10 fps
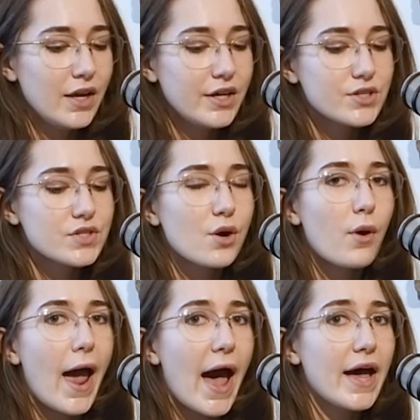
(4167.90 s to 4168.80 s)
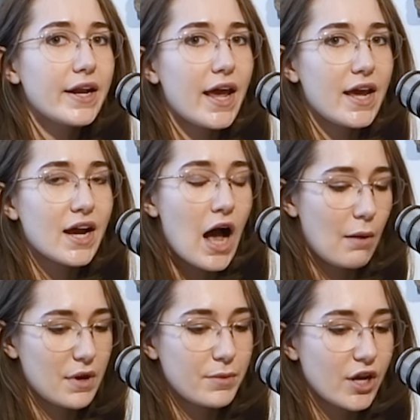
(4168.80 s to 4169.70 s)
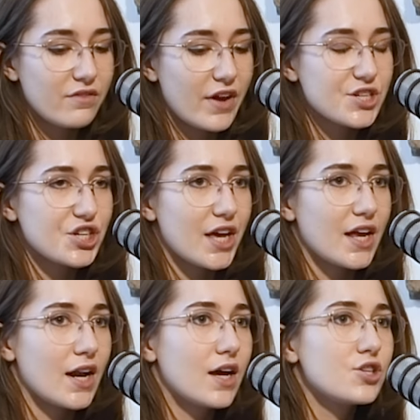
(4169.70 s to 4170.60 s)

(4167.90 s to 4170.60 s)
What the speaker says: So at a comic book convention,